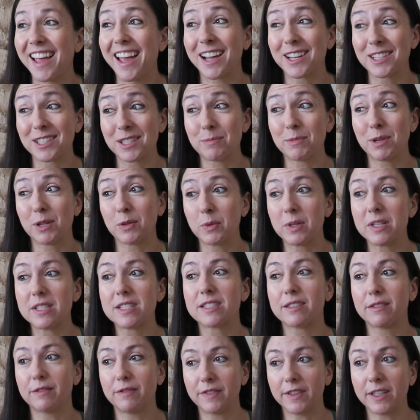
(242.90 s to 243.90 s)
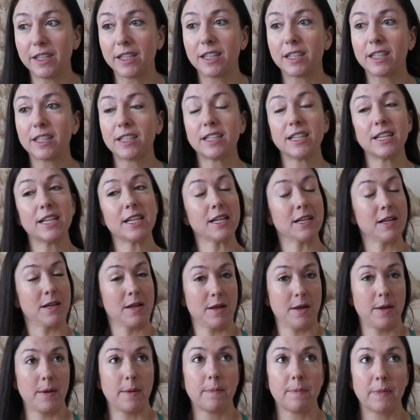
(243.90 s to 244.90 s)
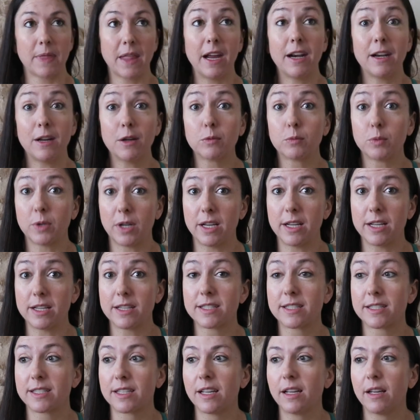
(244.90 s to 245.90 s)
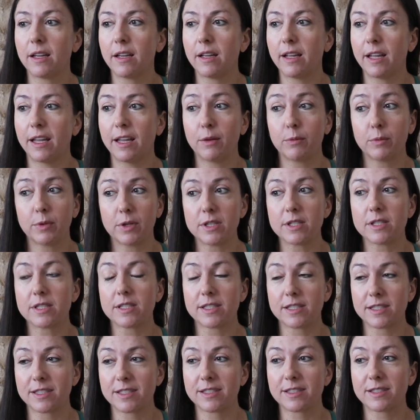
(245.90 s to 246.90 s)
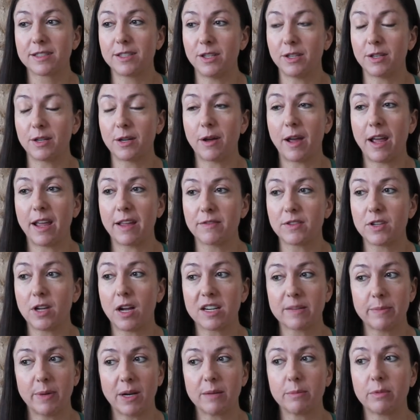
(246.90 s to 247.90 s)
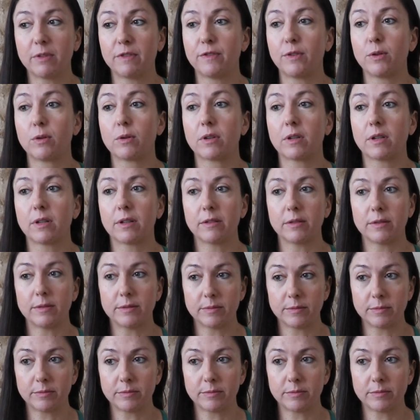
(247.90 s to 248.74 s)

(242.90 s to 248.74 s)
eczema was severe and it was it was you know I talked about before